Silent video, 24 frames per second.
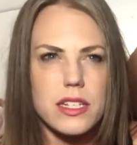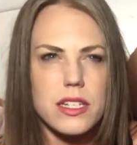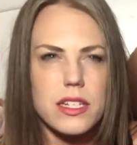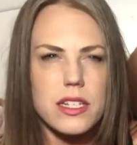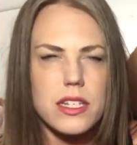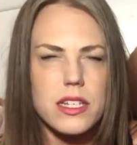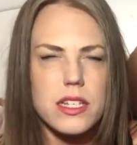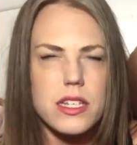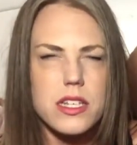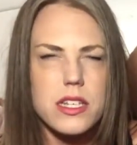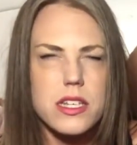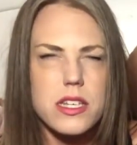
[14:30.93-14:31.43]

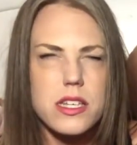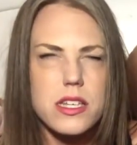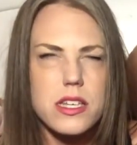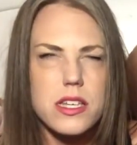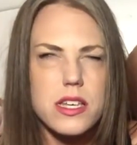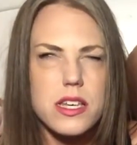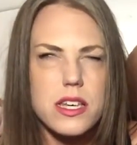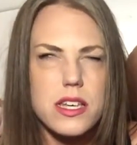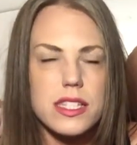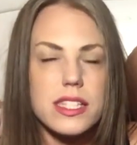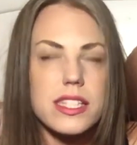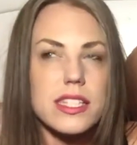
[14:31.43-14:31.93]

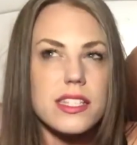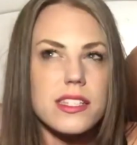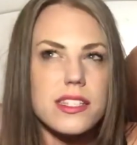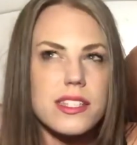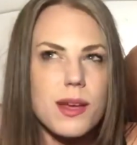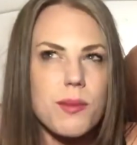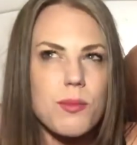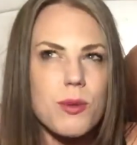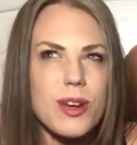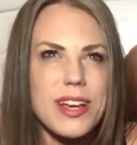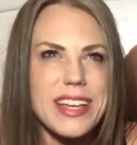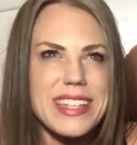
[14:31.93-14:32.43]
it's
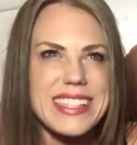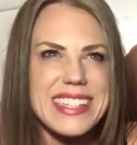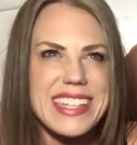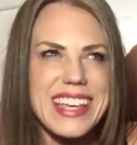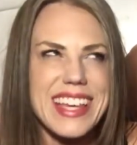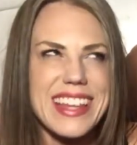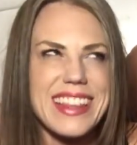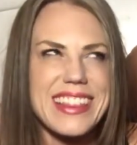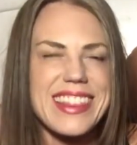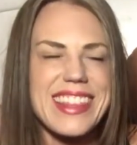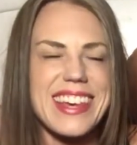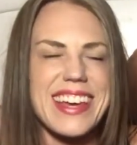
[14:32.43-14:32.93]
December
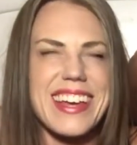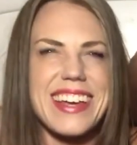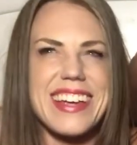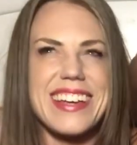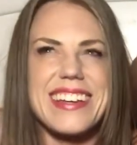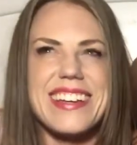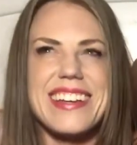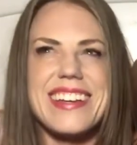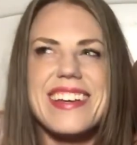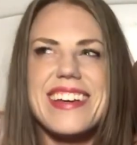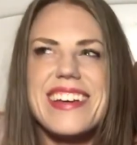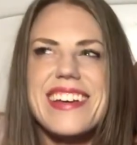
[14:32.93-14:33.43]

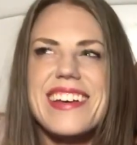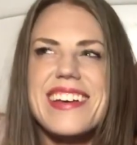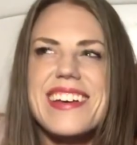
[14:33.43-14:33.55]
18th.